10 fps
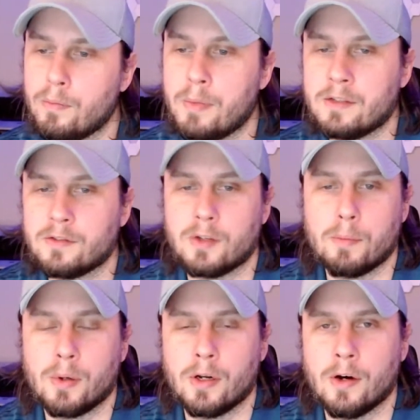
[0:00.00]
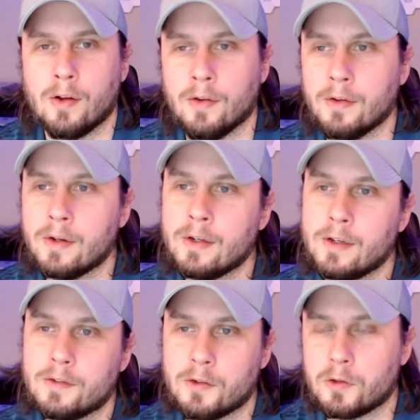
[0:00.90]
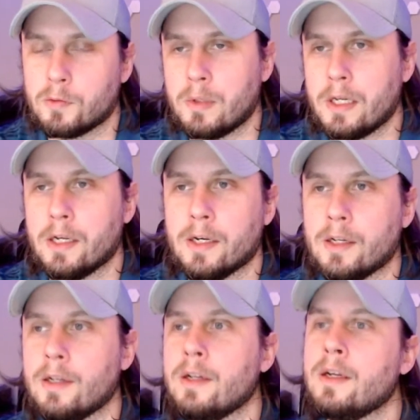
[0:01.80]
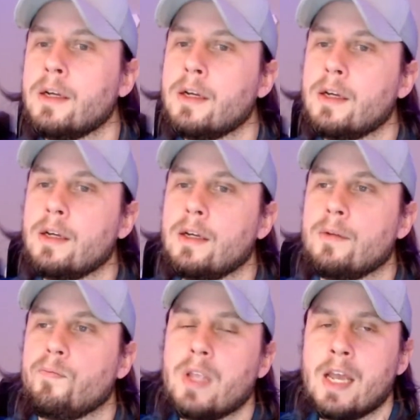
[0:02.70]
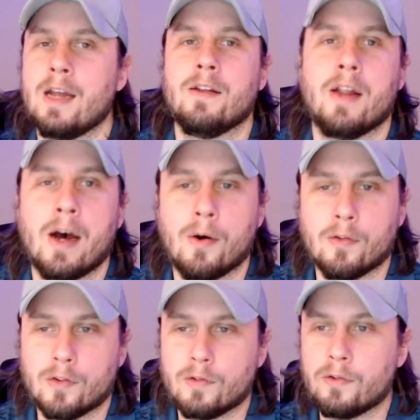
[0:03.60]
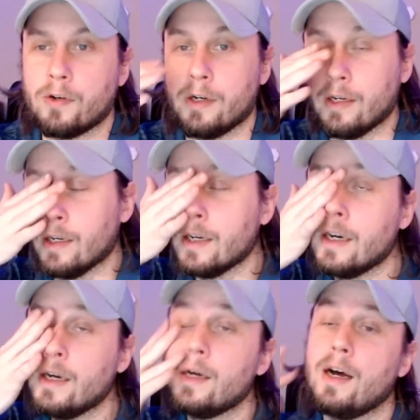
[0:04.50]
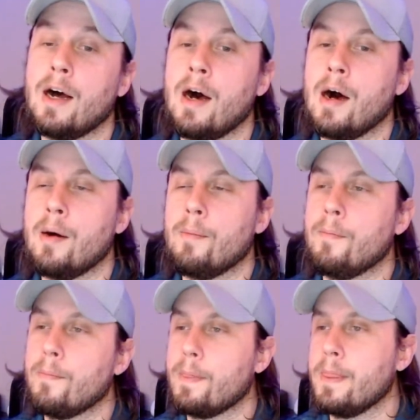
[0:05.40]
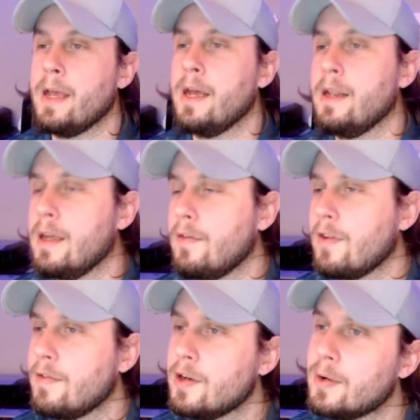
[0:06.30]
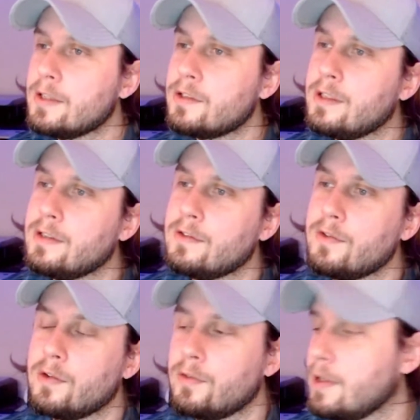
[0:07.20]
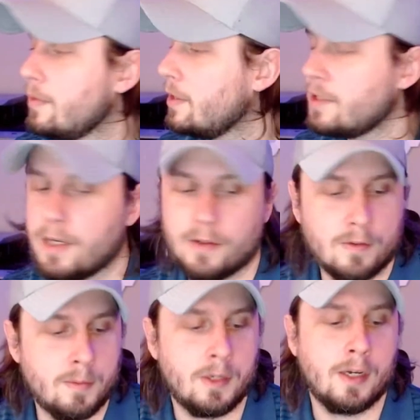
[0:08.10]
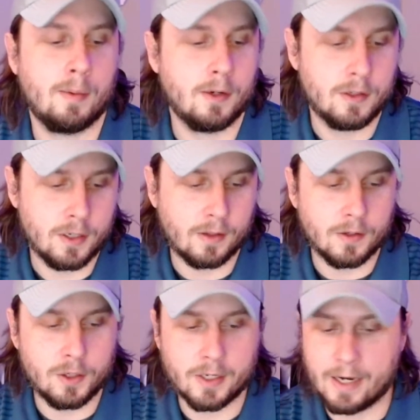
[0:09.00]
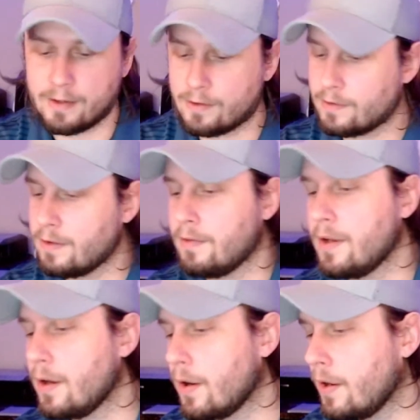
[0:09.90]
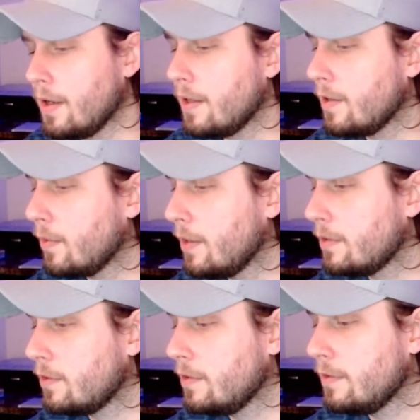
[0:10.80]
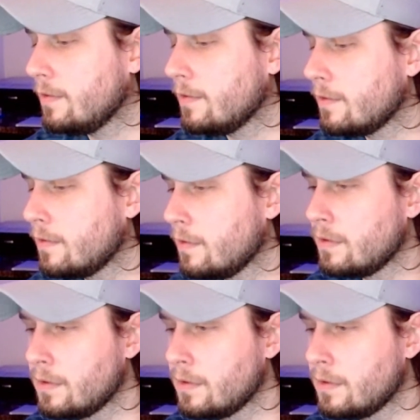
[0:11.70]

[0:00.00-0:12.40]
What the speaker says: basically put it on social media and hand it out for free. And if you have any questions, feel free to reach out to me. I'm going to check the chat to see if there are any questions.